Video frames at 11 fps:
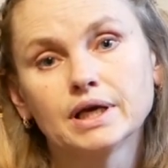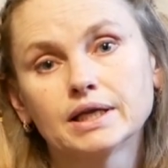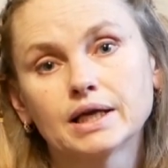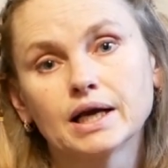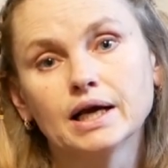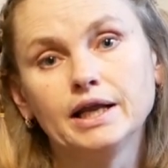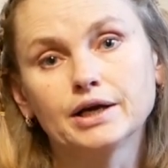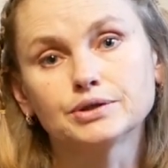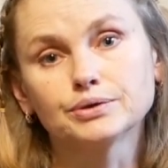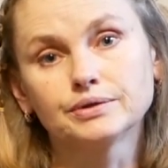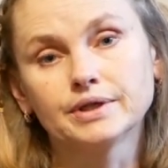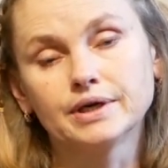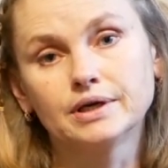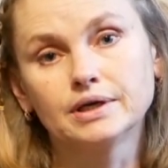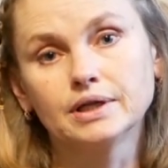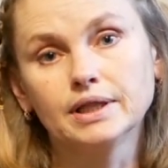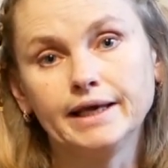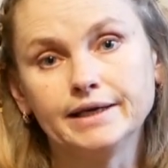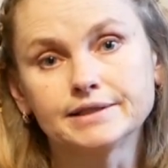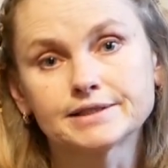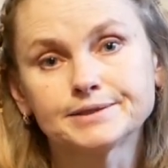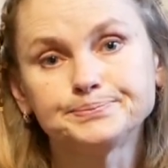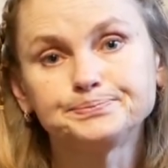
they're gonna collect on their legs.